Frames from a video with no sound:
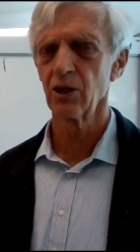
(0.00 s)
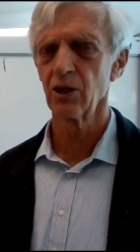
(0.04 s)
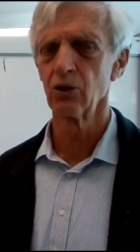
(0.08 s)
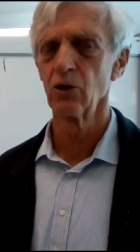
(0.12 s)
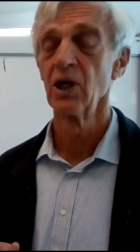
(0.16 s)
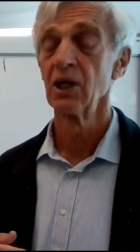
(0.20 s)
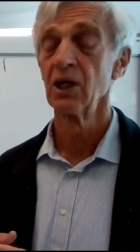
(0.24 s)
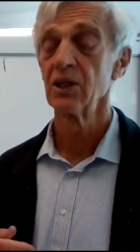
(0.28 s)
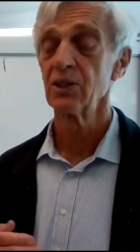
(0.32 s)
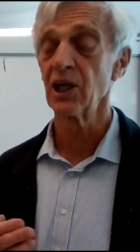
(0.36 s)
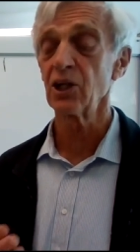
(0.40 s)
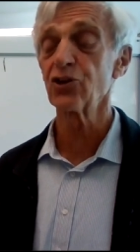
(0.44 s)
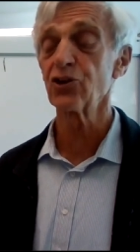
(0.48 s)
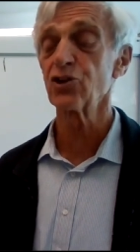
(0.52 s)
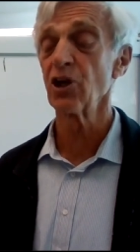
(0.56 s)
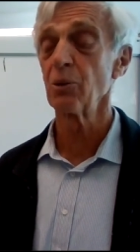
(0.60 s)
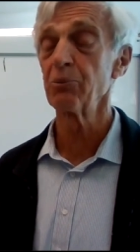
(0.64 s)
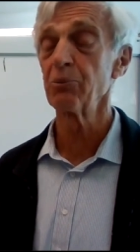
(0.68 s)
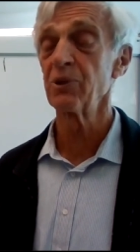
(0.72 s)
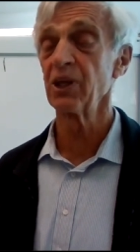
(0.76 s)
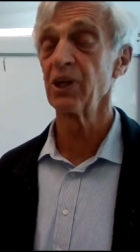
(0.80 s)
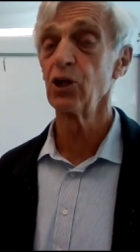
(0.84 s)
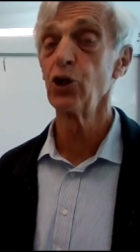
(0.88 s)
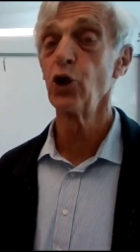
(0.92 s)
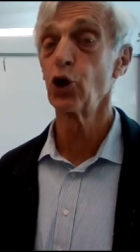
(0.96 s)
so
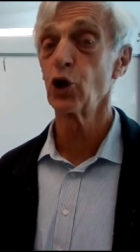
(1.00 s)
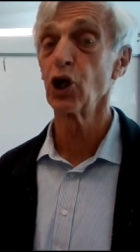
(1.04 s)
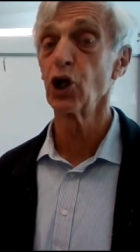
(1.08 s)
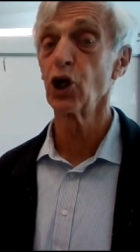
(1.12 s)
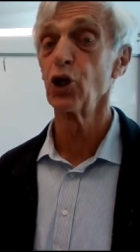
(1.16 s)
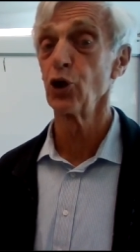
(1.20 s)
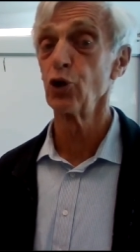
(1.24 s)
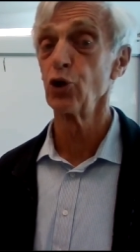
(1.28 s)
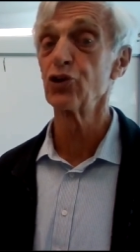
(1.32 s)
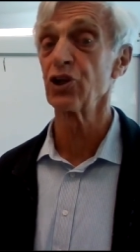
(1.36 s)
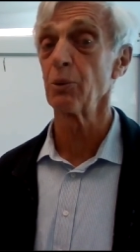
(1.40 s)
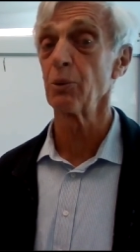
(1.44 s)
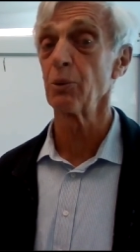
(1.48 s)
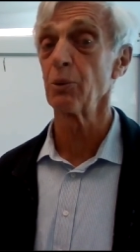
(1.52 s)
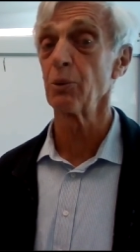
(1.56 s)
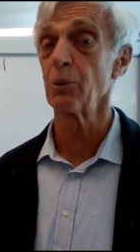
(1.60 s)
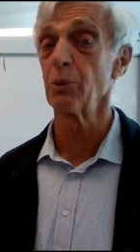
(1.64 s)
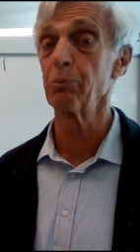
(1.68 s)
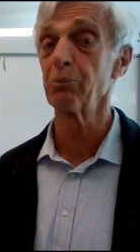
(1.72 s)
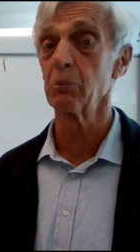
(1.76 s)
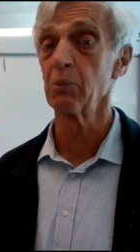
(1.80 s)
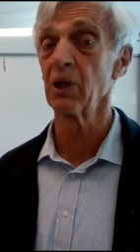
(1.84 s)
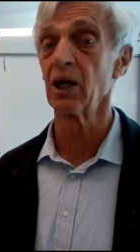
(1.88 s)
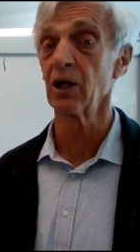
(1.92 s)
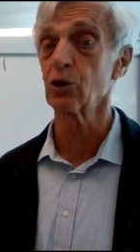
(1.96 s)
that's something you can do
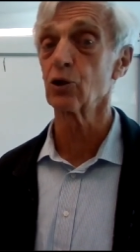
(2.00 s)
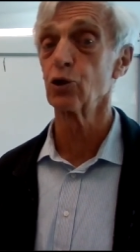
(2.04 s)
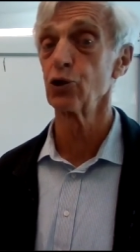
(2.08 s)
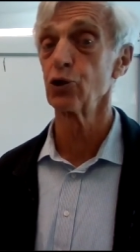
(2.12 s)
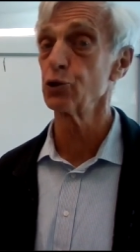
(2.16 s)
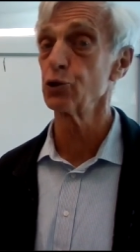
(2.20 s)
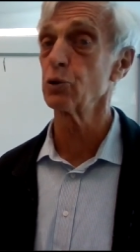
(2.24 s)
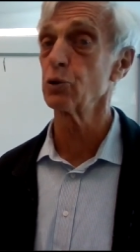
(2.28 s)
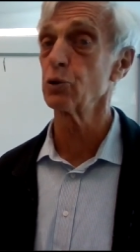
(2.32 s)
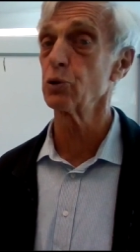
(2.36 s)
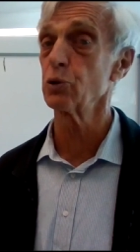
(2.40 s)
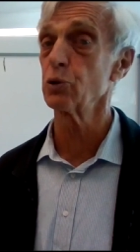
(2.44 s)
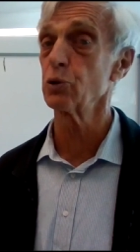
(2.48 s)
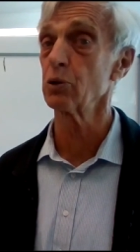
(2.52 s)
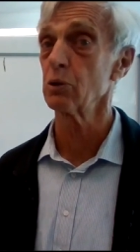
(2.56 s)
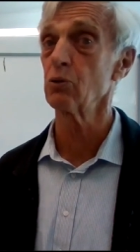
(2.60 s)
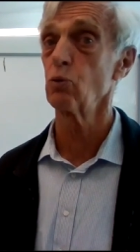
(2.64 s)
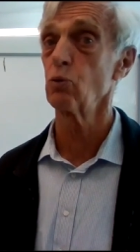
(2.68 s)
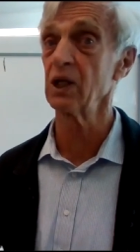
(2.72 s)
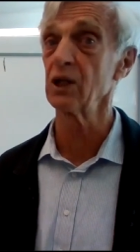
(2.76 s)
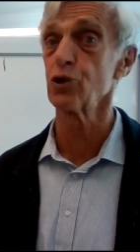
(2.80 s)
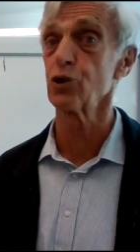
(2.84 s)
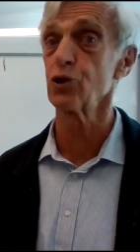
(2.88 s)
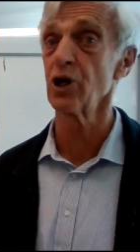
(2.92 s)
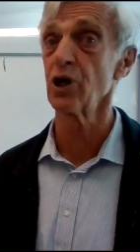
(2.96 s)
something about because you're
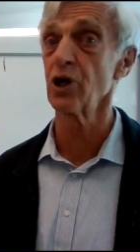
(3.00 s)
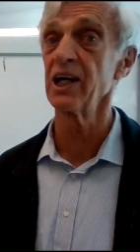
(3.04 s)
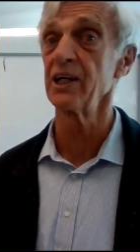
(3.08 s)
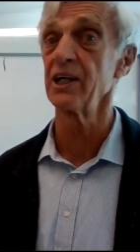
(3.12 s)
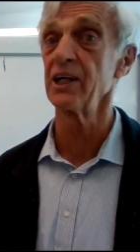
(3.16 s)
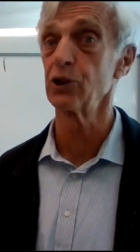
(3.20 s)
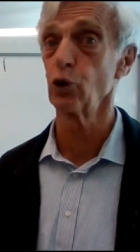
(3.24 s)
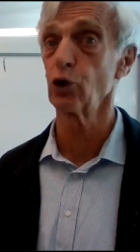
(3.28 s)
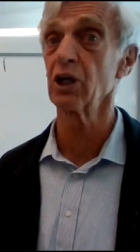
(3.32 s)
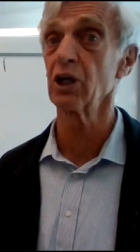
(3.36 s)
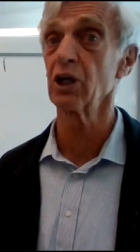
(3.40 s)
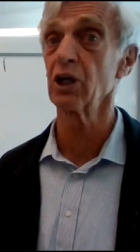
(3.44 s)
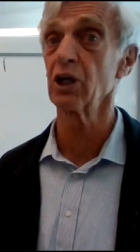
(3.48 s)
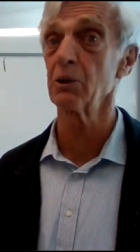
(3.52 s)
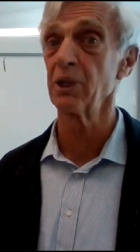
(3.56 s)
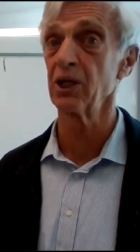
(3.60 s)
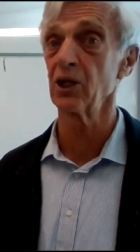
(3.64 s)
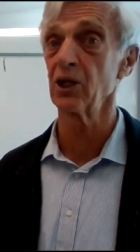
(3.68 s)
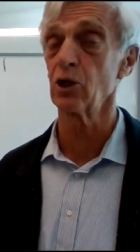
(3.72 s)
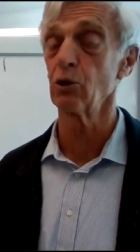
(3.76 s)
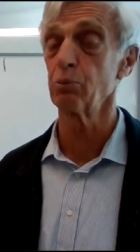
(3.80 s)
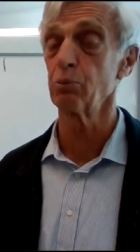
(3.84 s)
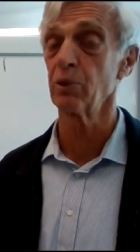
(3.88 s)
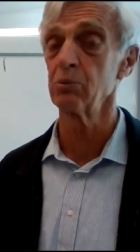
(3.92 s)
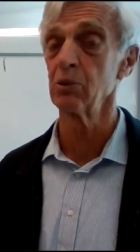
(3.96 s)
well trained to look at
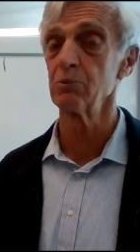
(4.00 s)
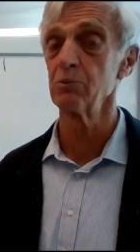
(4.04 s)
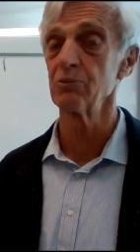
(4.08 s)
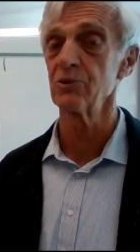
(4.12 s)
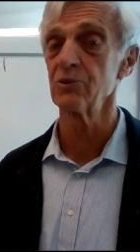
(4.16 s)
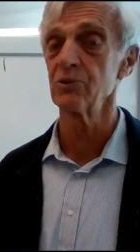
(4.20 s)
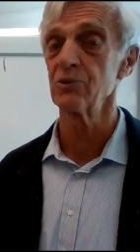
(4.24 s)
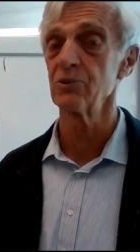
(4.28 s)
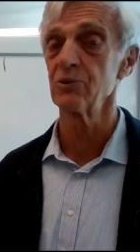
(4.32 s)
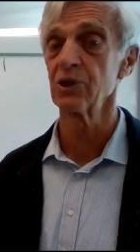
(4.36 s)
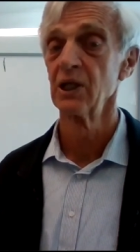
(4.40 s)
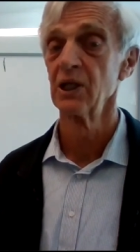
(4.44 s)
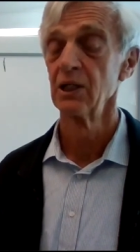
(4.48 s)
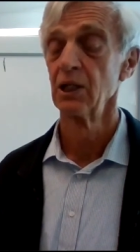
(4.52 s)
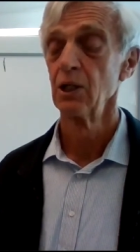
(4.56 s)
medical problems.